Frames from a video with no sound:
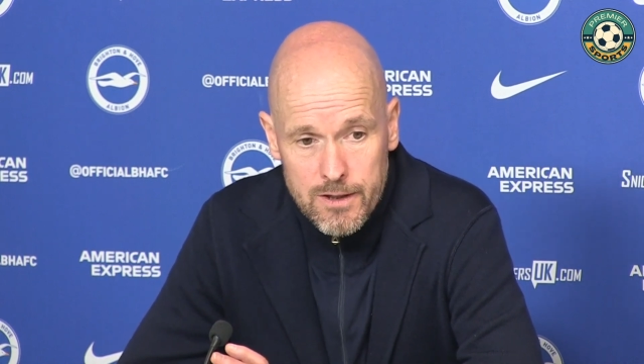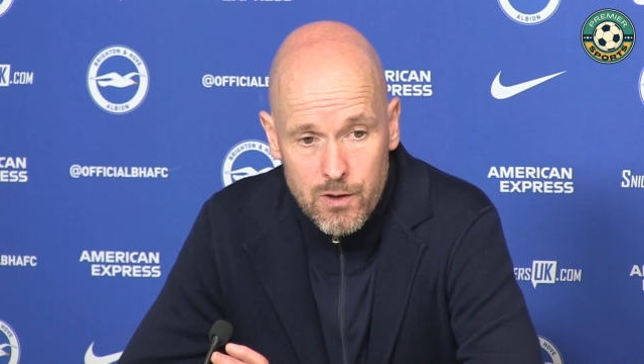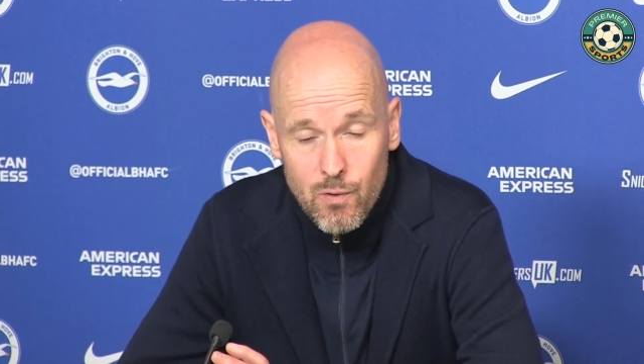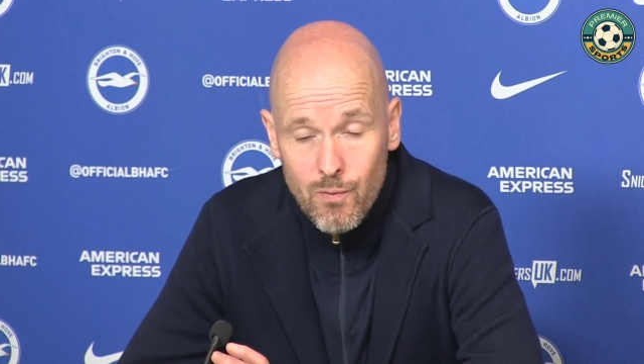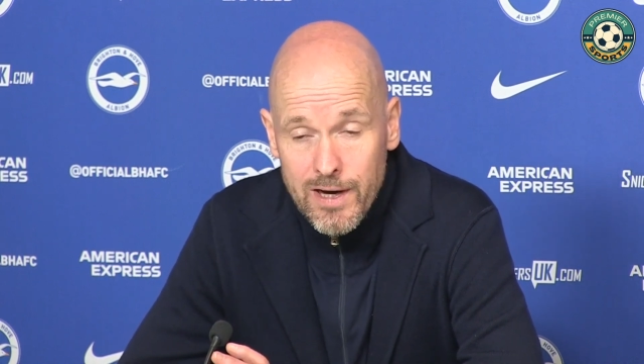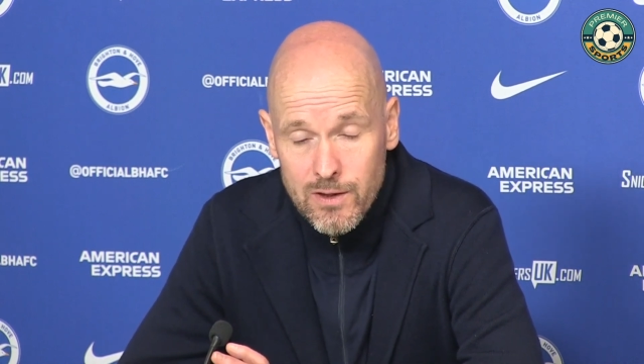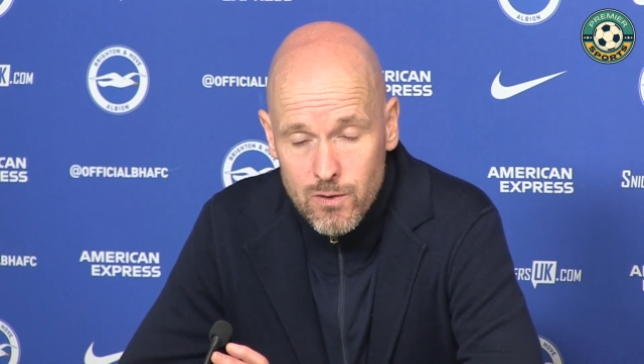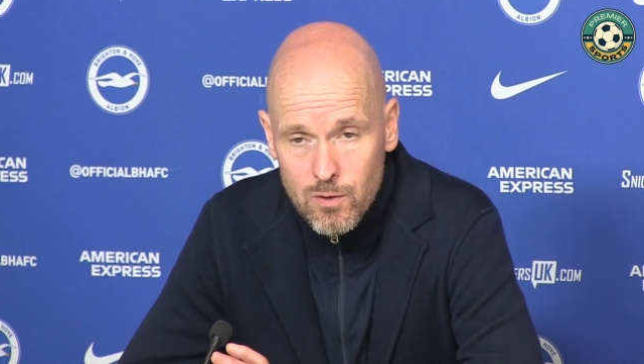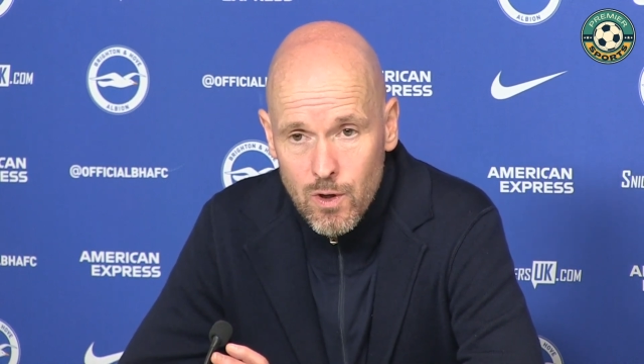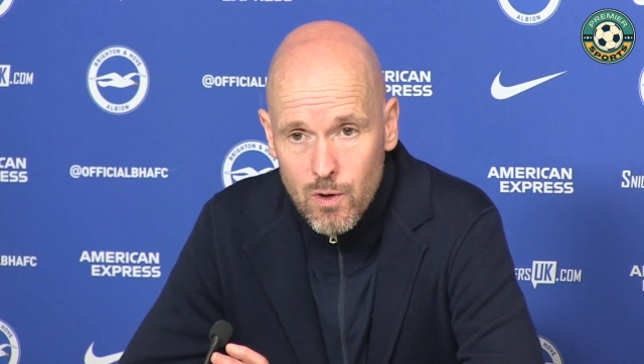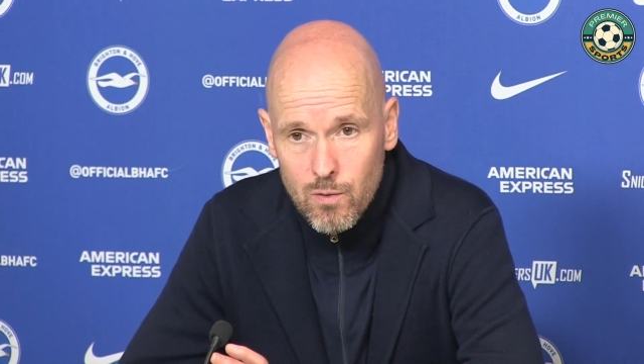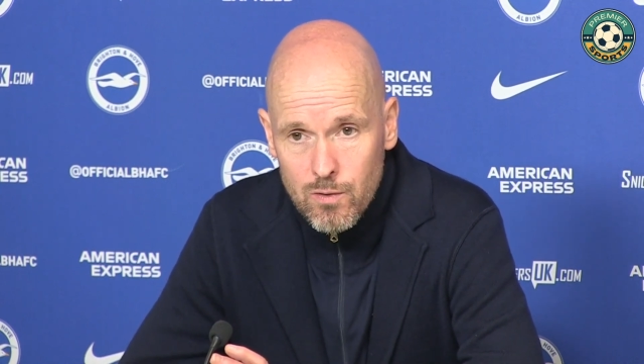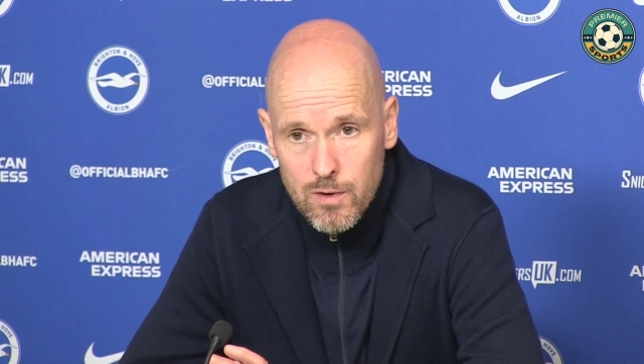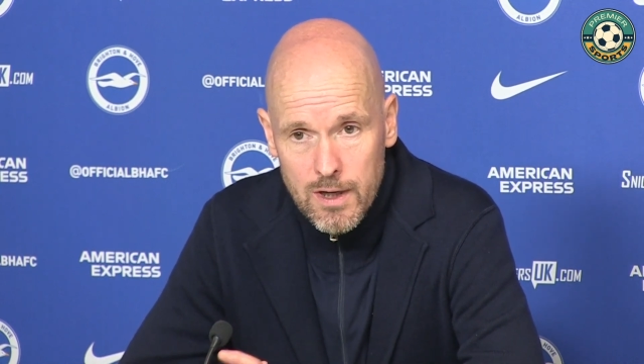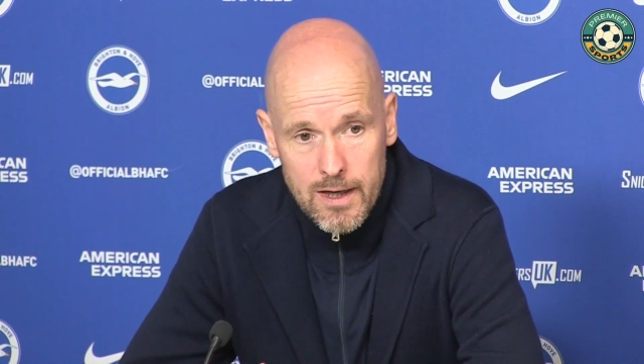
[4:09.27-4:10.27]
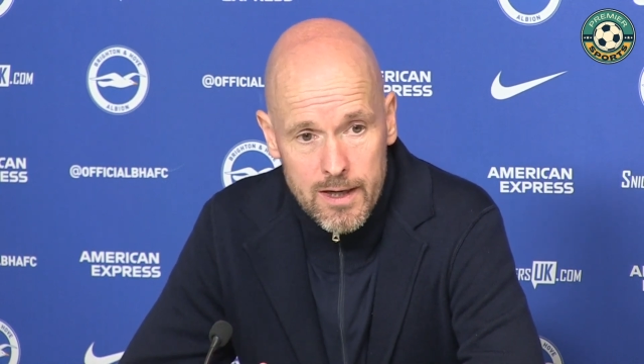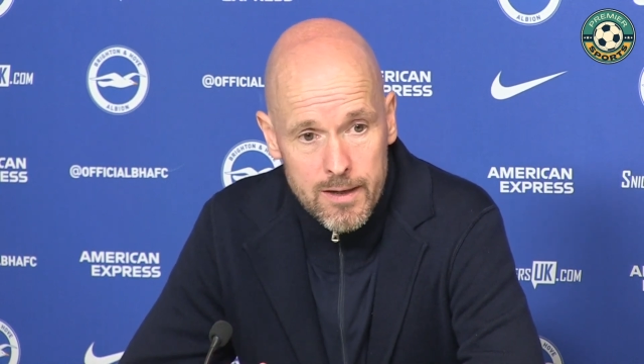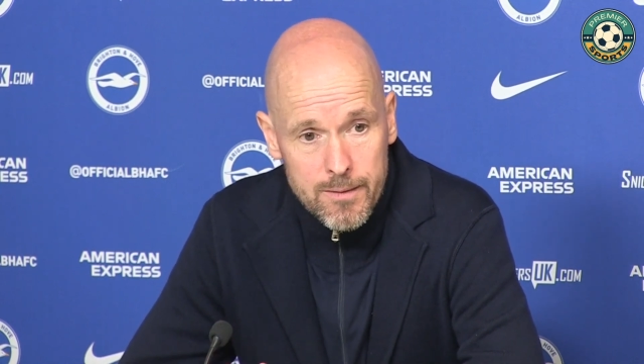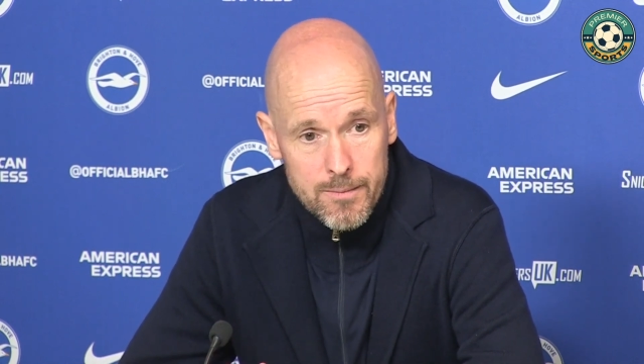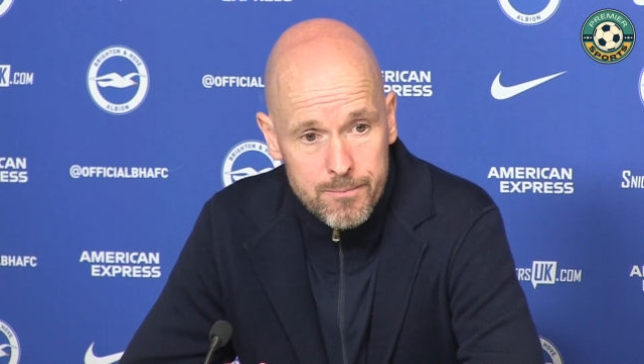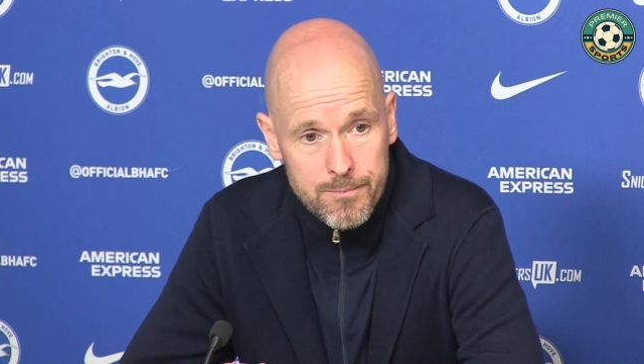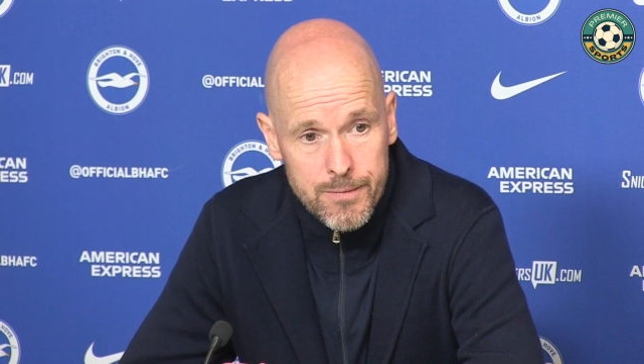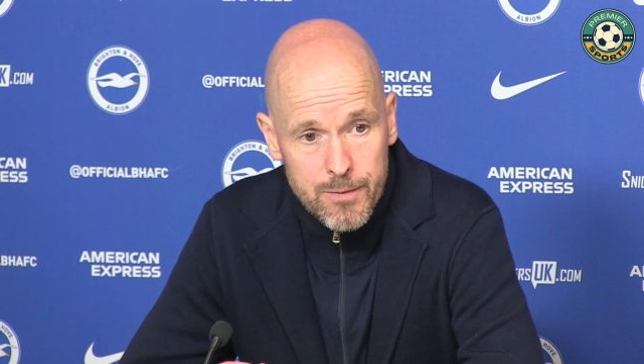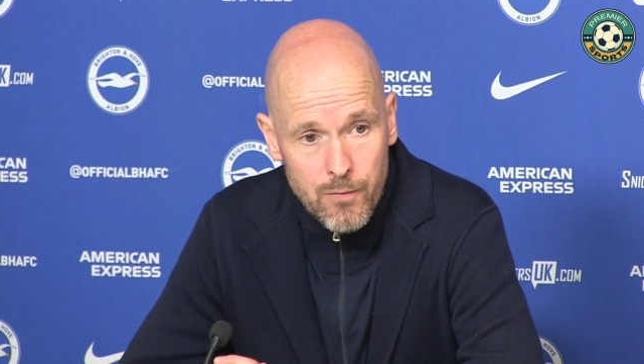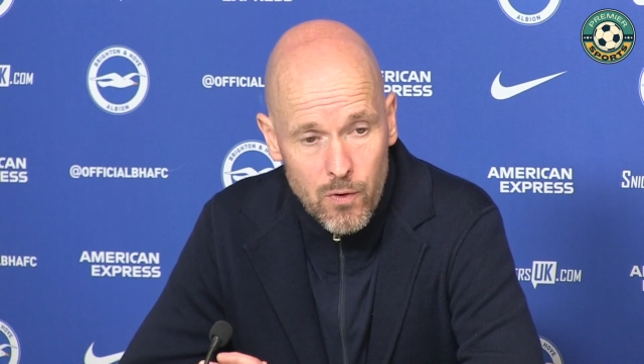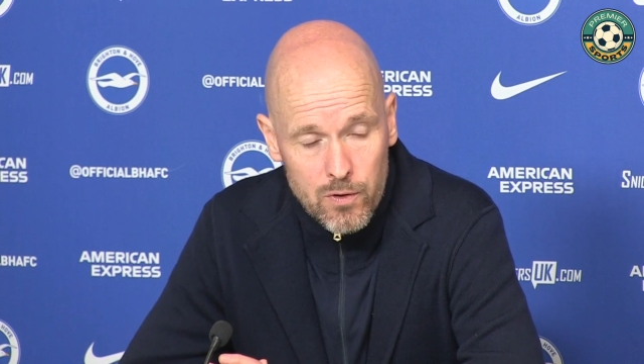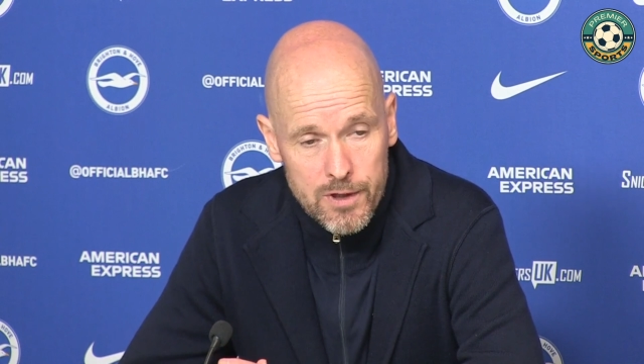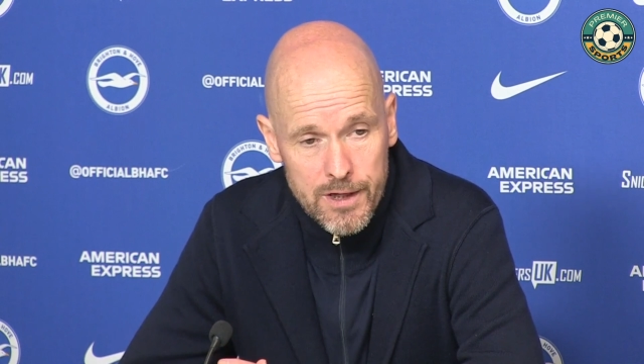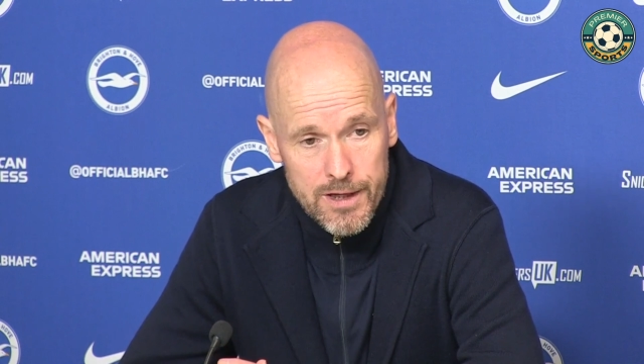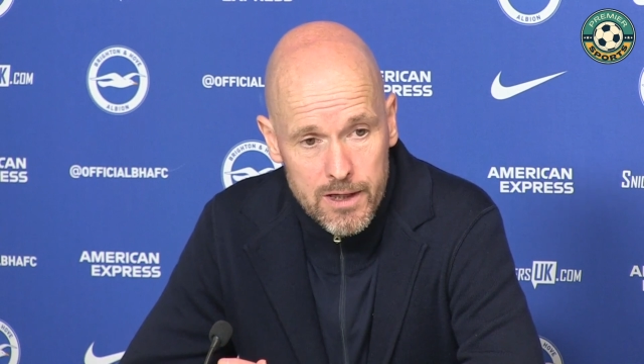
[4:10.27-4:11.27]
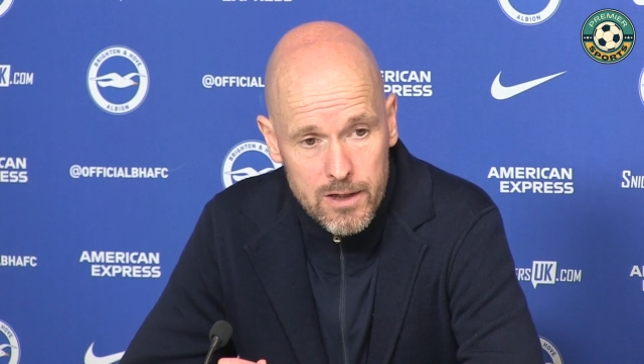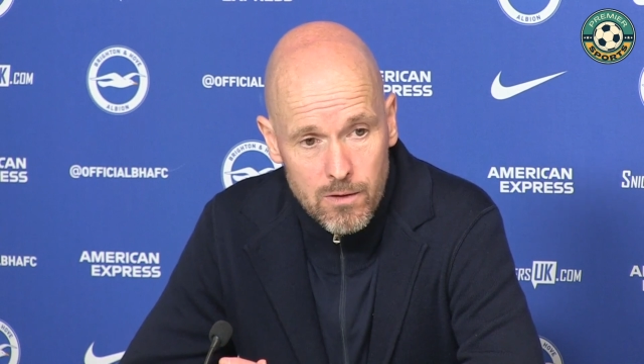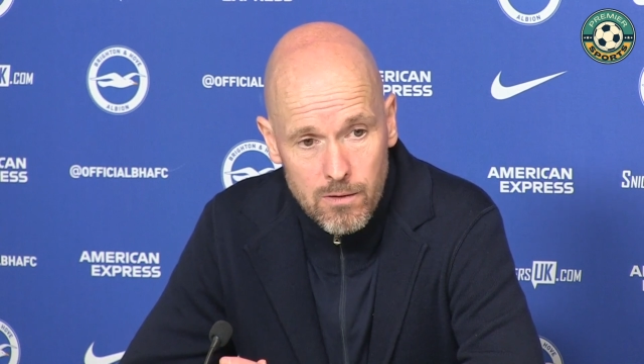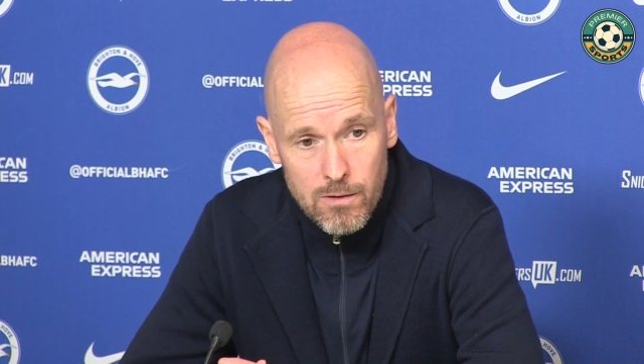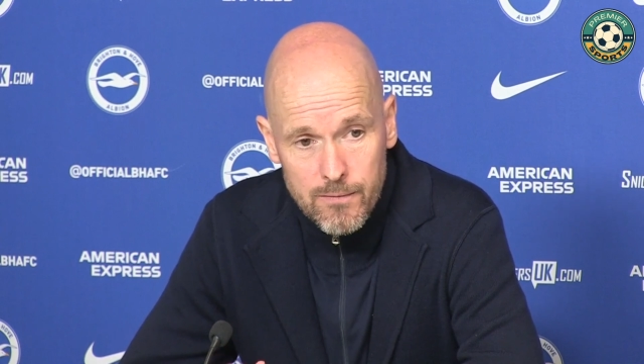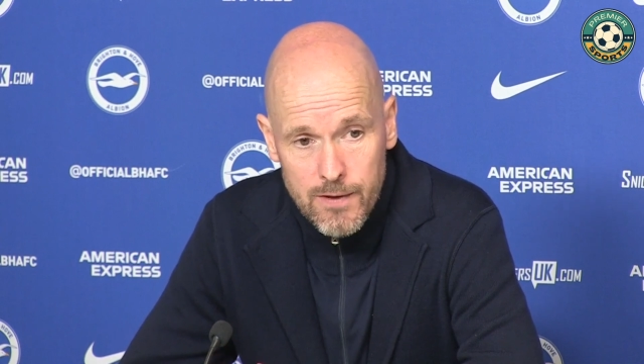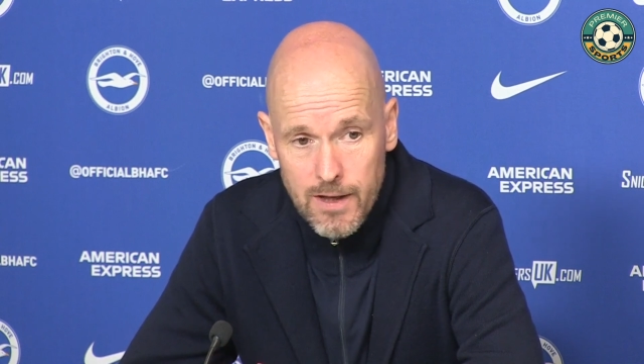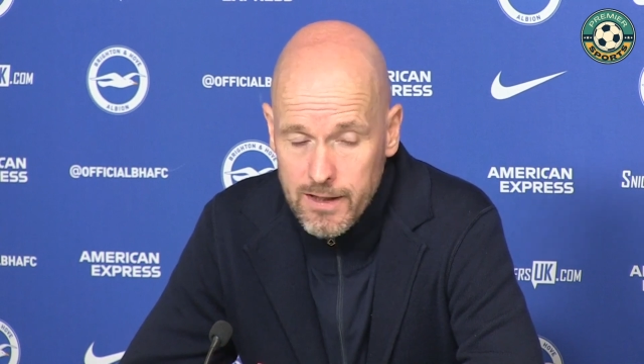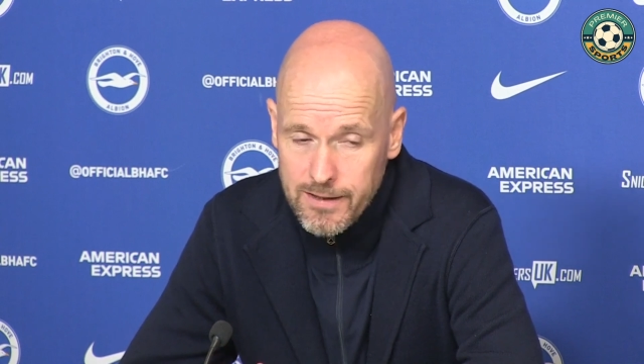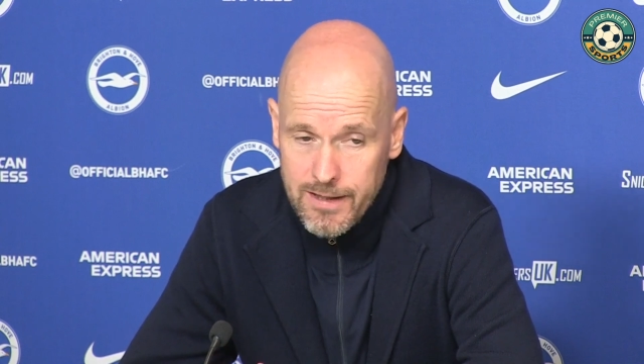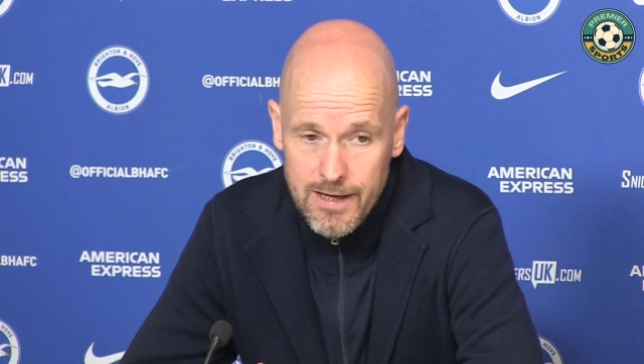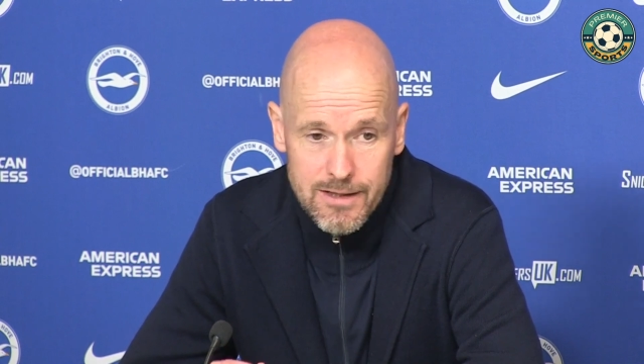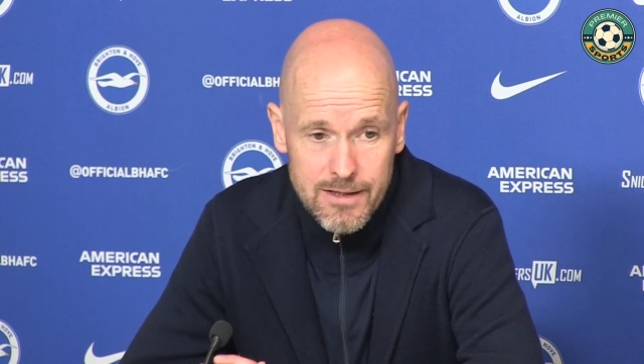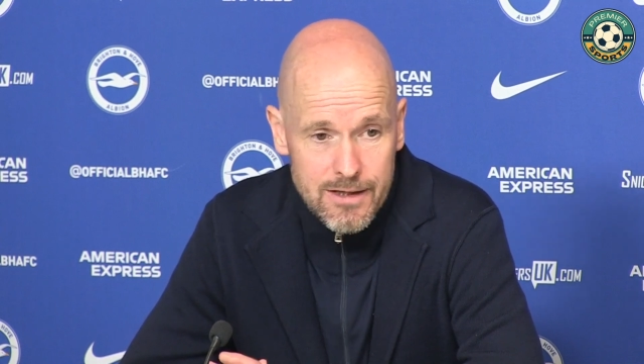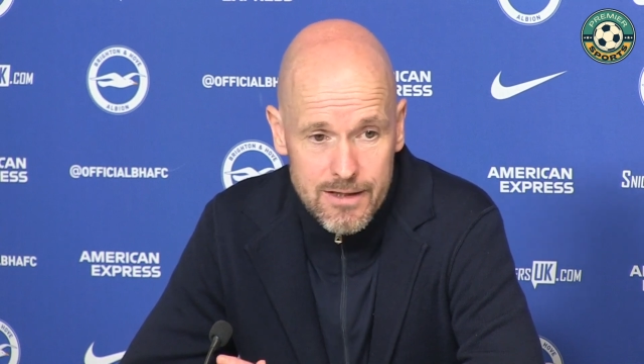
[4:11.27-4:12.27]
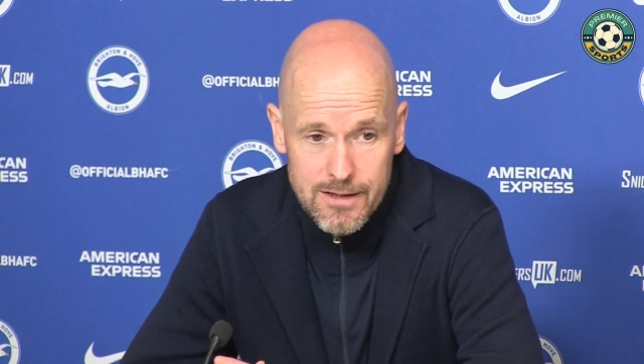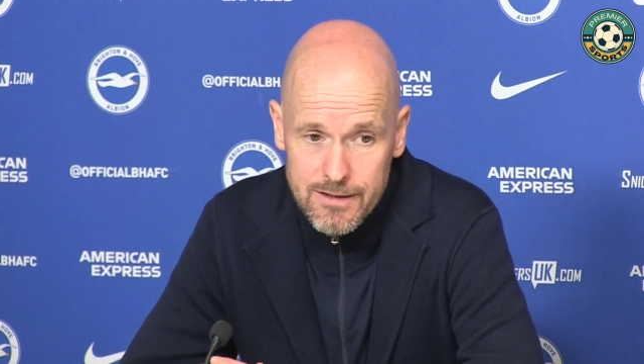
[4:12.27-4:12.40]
a way to go, be more clinical, and then